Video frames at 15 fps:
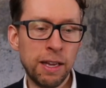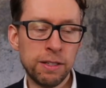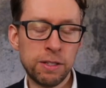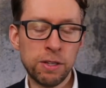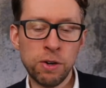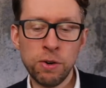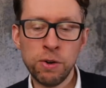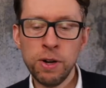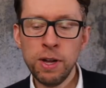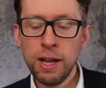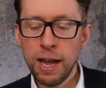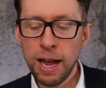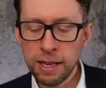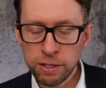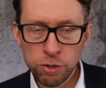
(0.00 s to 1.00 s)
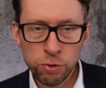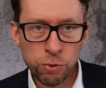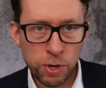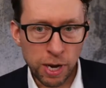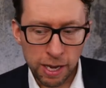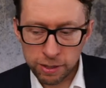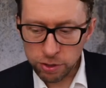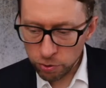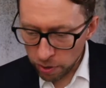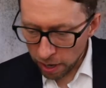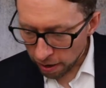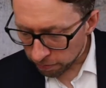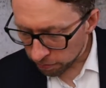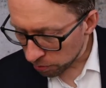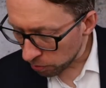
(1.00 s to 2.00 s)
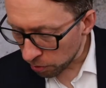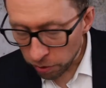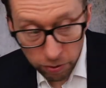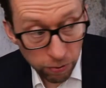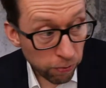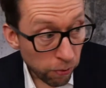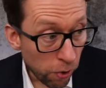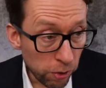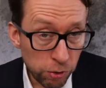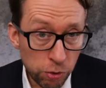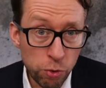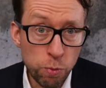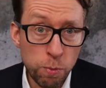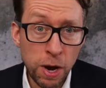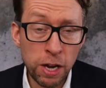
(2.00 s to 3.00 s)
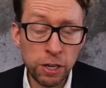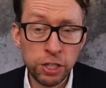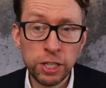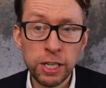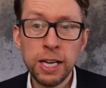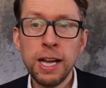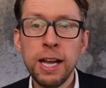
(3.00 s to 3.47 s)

So as soon as you have to look for too much,